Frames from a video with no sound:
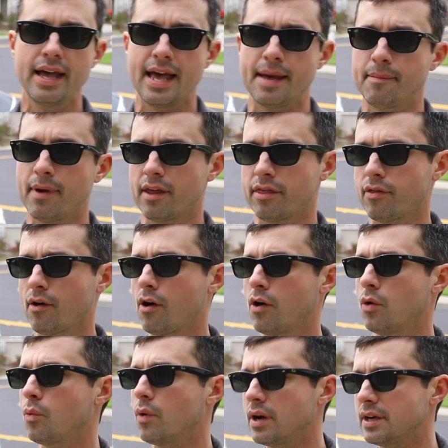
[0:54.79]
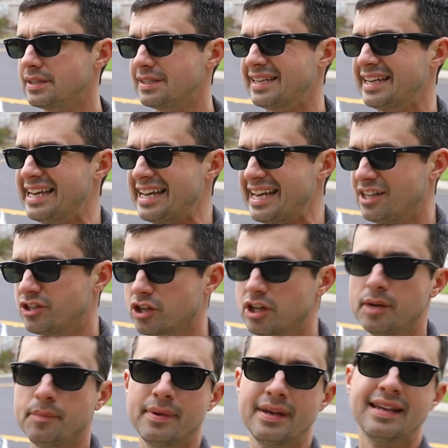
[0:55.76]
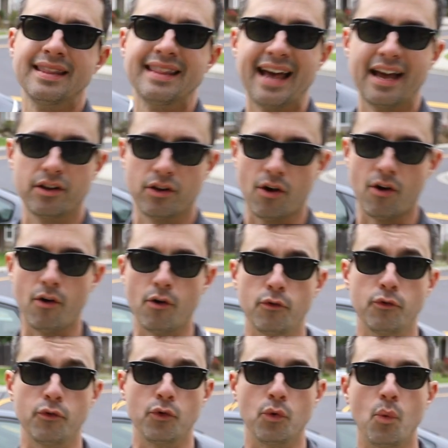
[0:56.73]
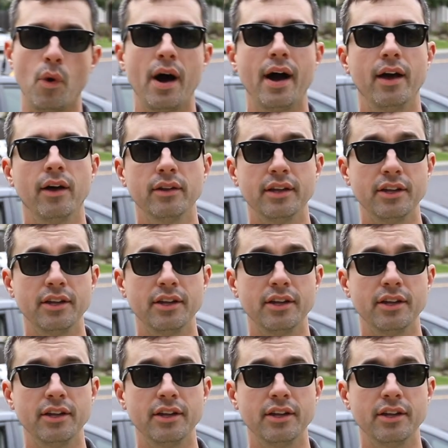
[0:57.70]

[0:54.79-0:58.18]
And my thought was, it's going to be in that car for a while.